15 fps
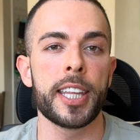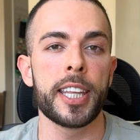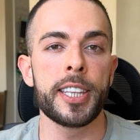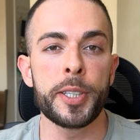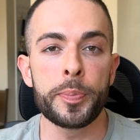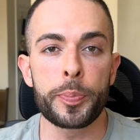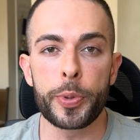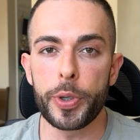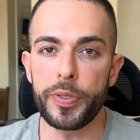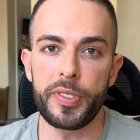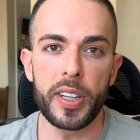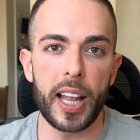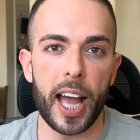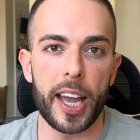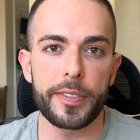and improve the
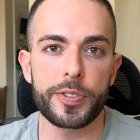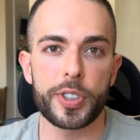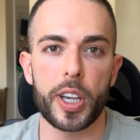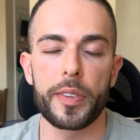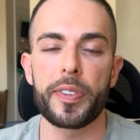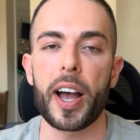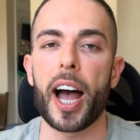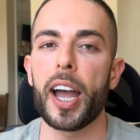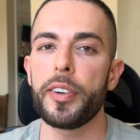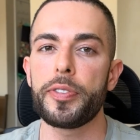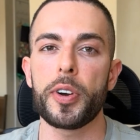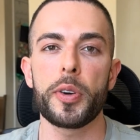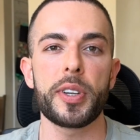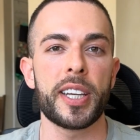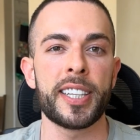lives of
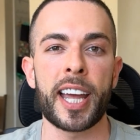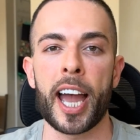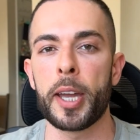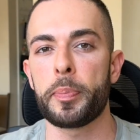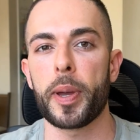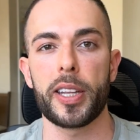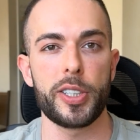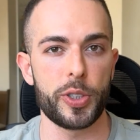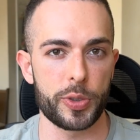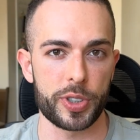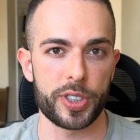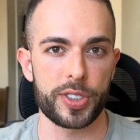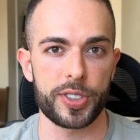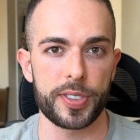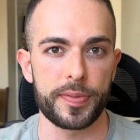iPhone and iPad
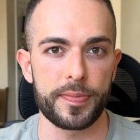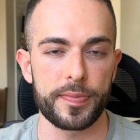users.